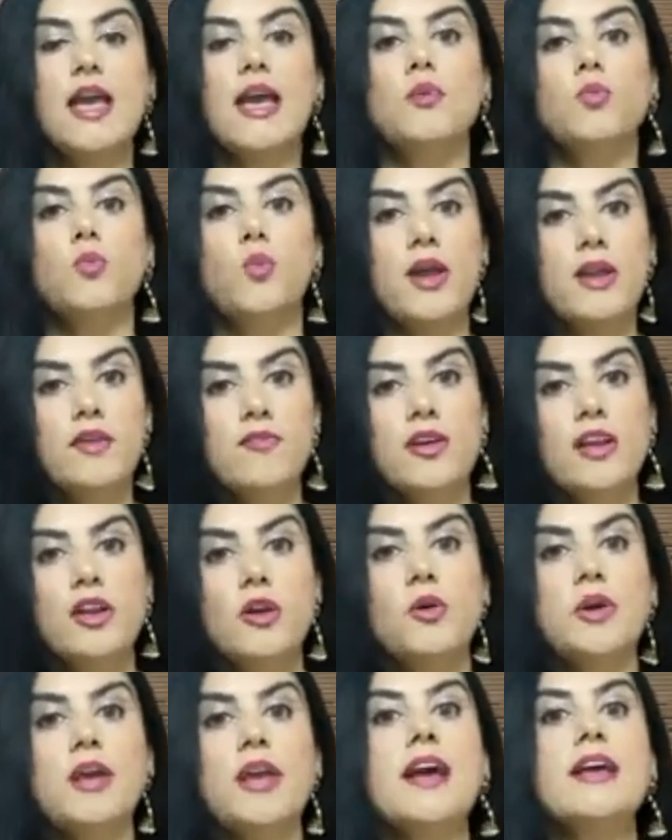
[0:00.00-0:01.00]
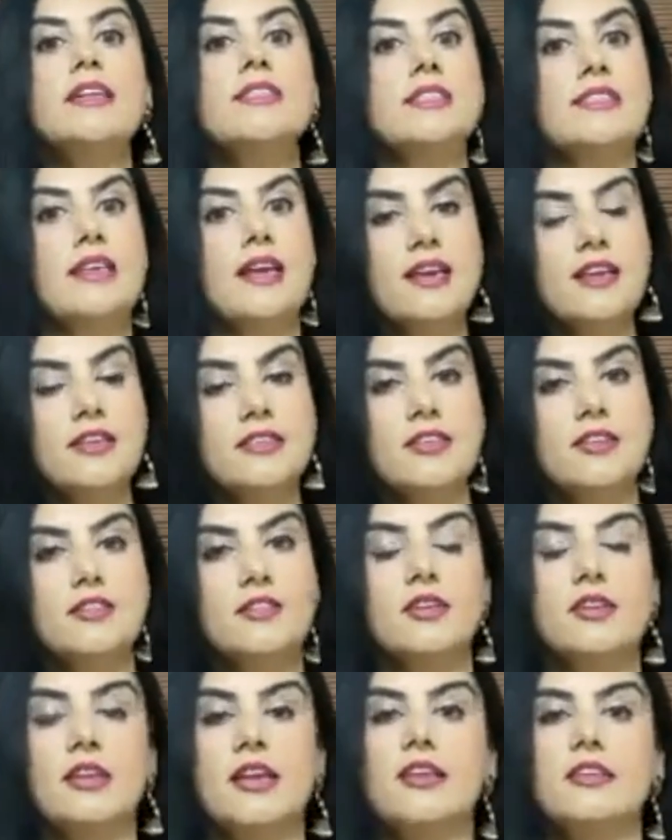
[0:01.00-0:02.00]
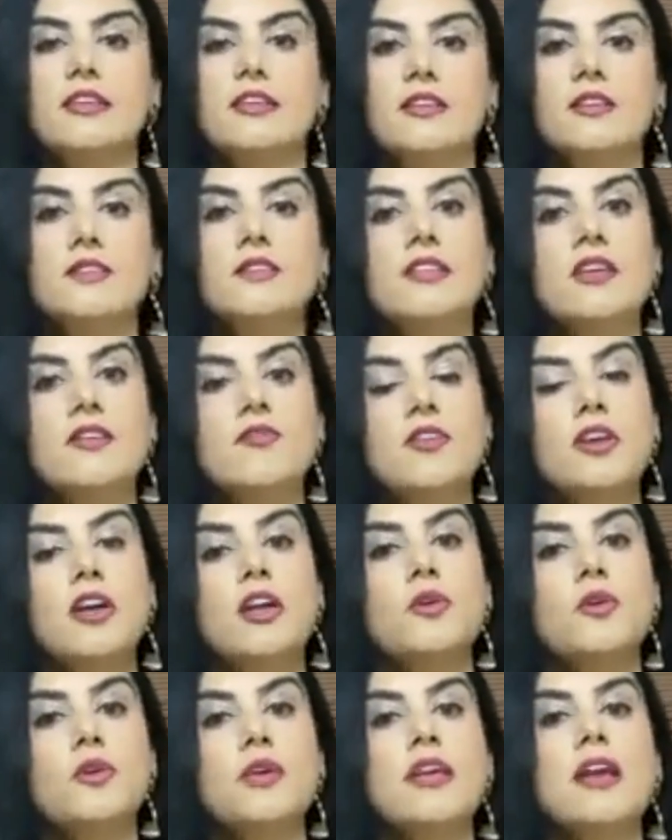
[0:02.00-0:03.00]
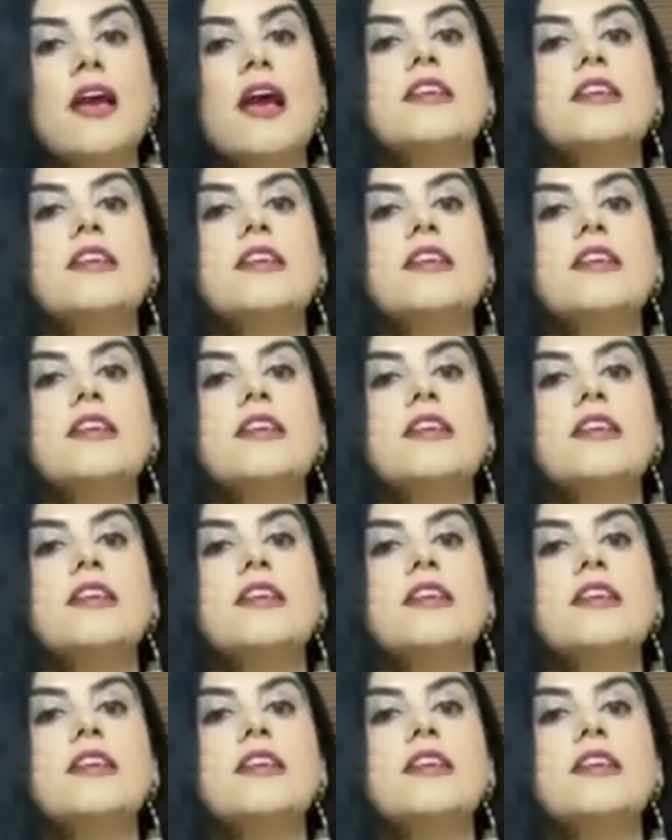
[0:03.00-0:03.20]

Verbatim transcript: And when we look at second degree relatives, then we are looking